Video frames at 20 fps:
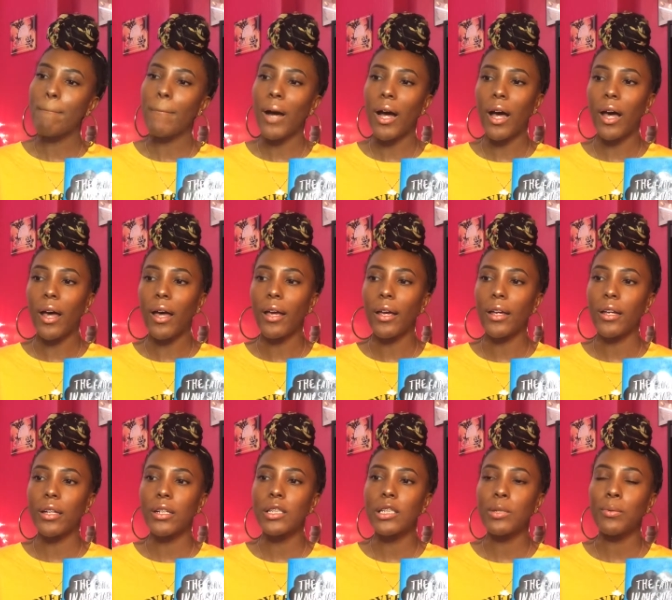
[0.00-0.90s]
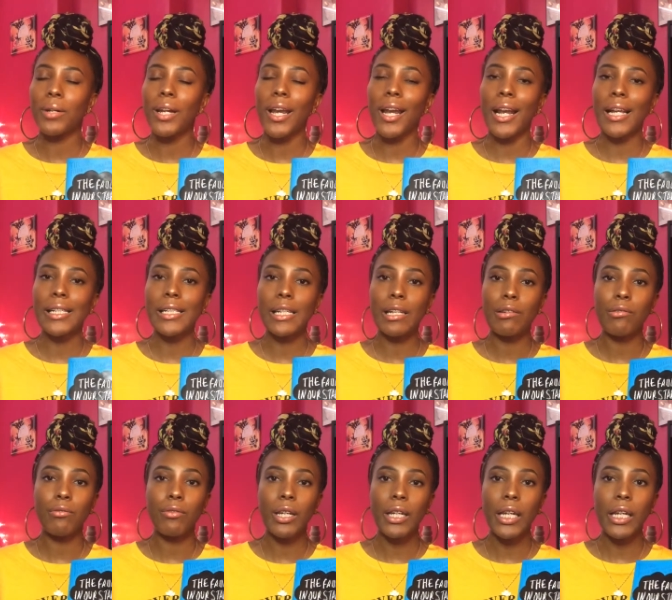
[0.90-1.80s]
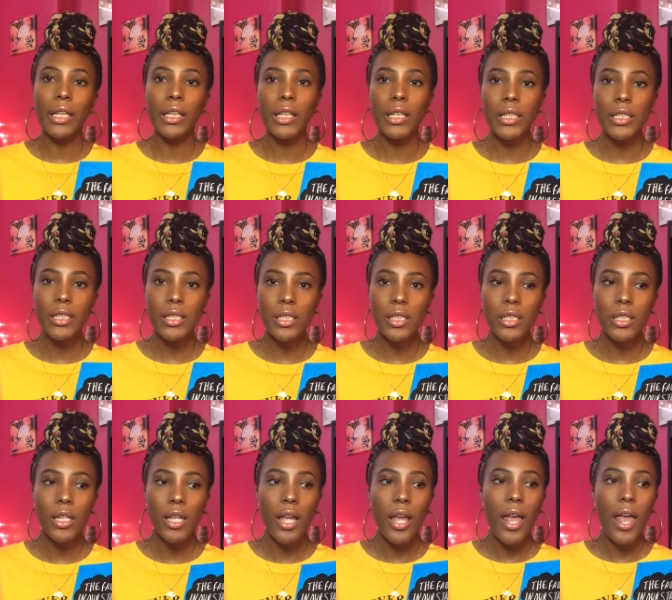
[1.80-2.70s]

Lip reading: my 2019 reading list,